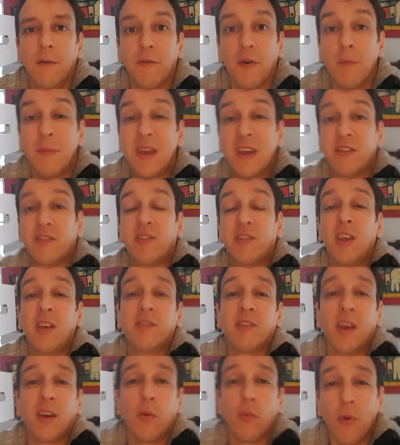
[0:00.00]
For me, it's
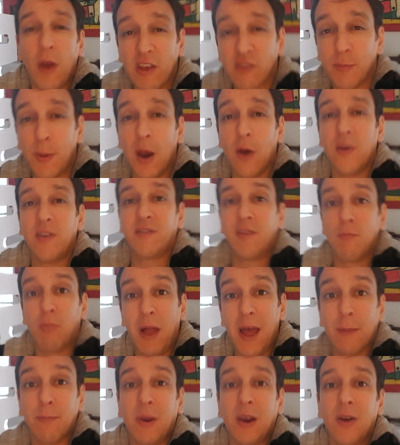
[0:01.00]
things like raspberries and
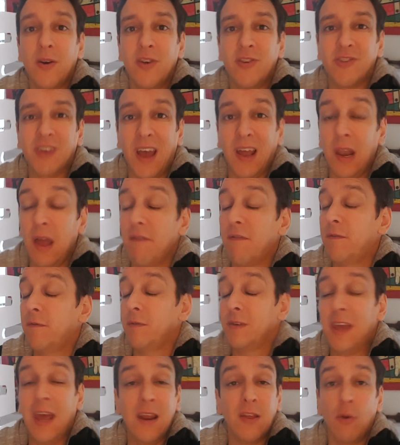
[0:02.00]
blackberries. I
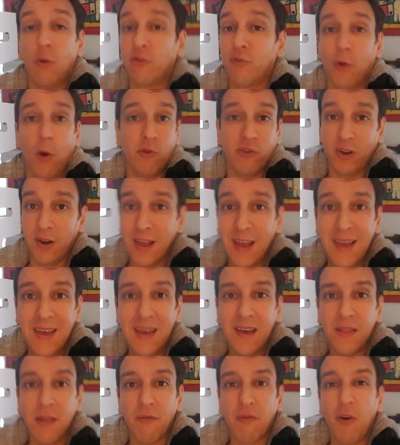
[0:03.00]
love getting those frozen.
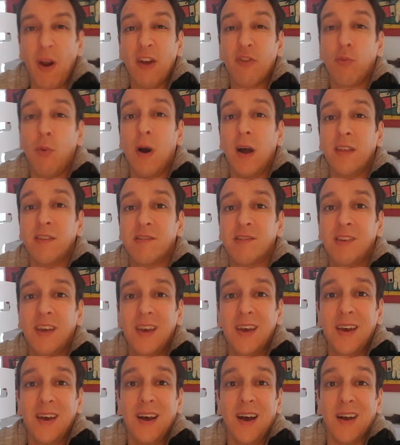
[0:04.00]
The fresh ones
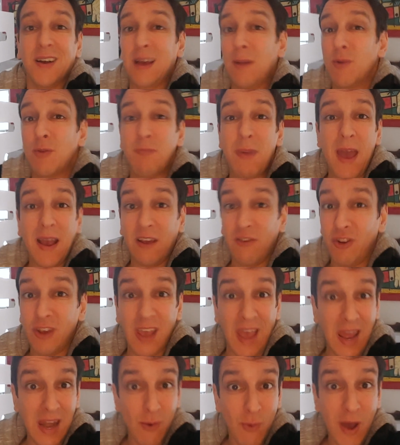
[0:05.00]
uh, come with
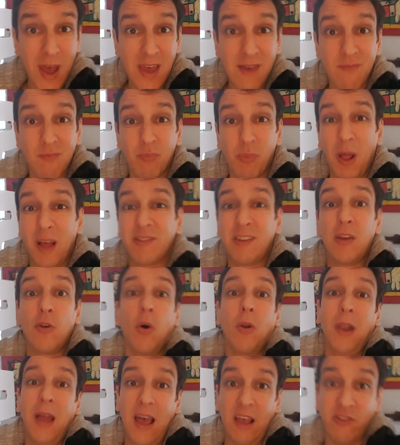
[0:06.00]
packaging anyway, plus they
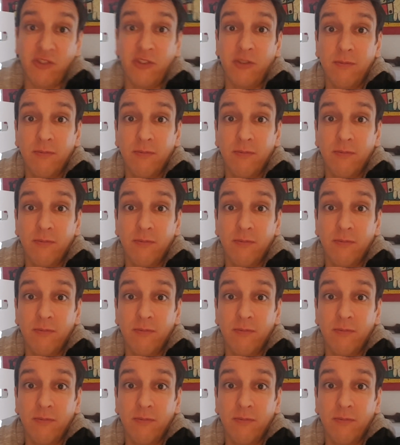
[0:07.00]
don't last.